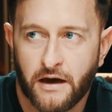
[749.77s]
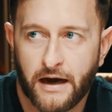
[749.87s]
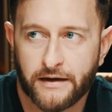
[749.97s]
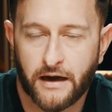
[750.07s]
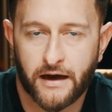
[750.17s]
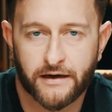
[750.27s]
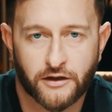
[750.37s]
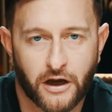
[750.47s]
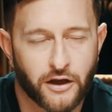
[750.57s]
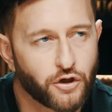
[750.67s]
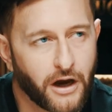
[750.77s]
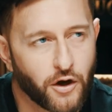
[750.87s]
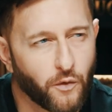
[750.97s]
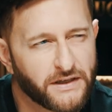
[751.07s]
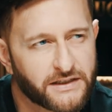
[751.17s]
And I
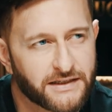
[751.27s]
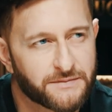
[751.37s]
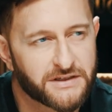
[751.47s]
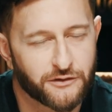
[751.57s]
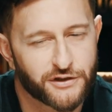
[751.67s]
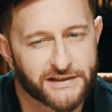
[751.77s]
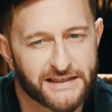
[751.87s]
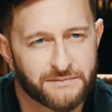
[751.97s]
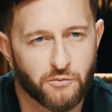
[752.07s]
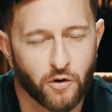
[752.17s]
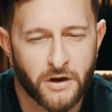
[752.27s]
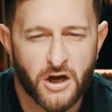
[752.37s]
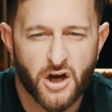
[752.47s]
always say to myself, I used to say to my mum,